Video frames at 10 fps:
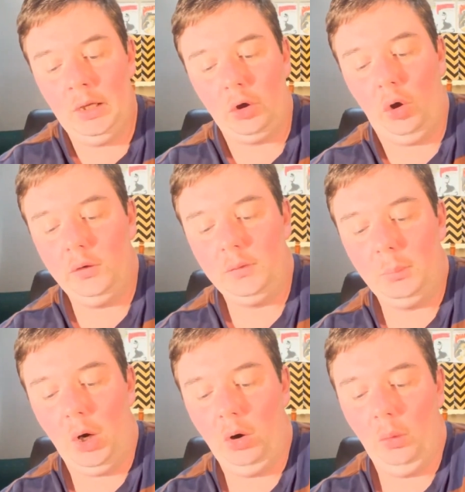
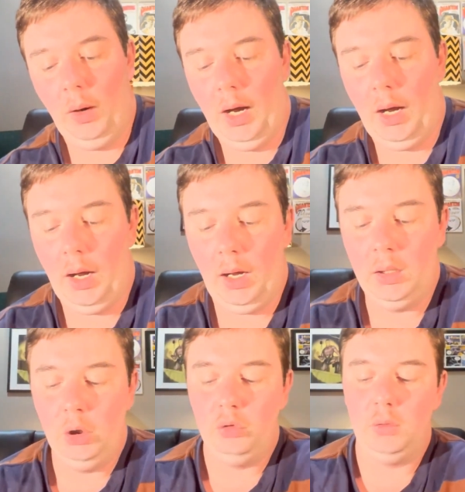Cosmo are
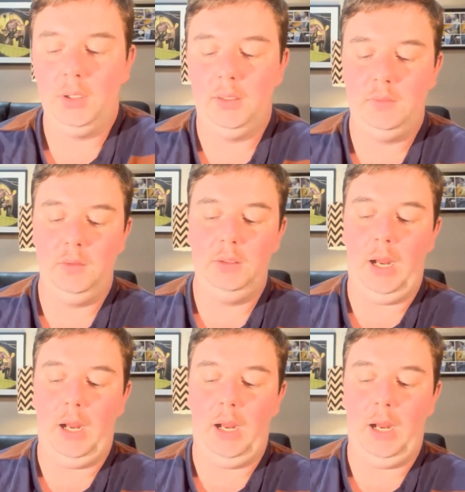releasing